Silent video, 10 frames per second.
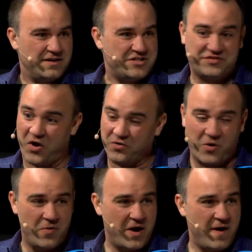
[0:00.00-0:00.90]
She's all
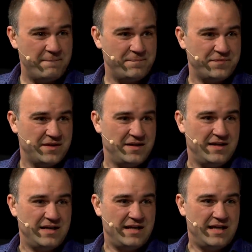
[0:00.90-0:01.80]
grown up. She's all grown
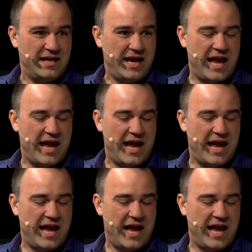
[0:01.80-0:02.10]
up now.